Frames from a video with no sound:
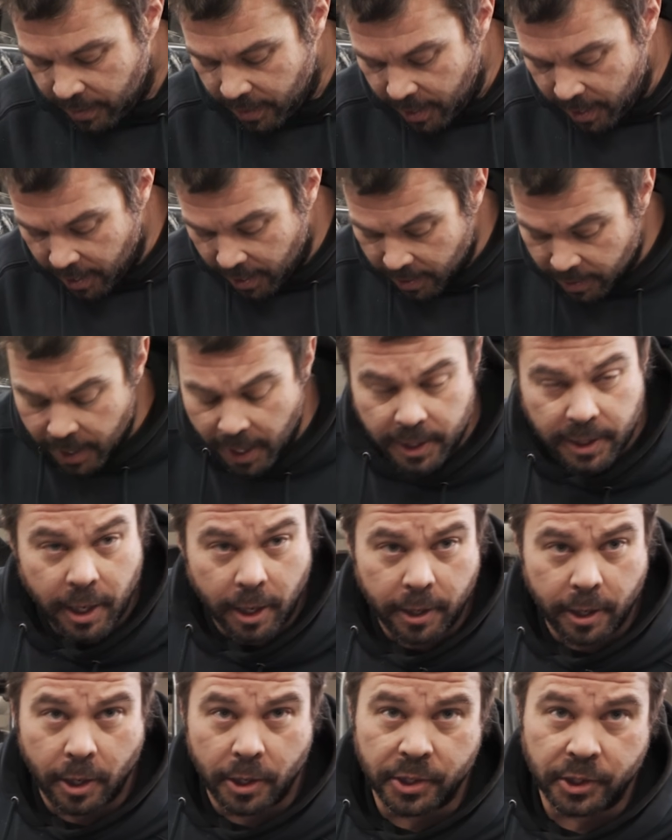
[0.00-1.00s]
And that's
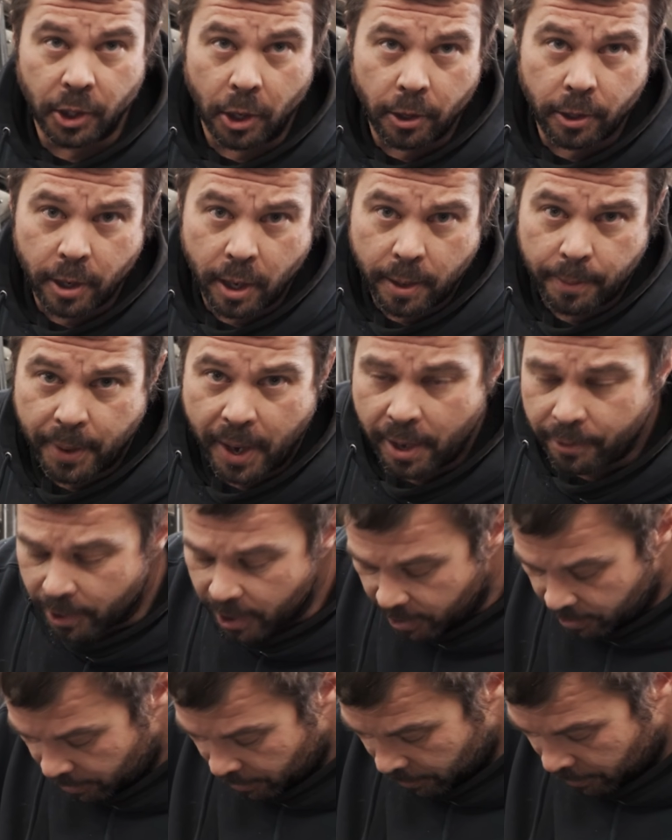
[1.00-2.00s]
how they all started on Pirate.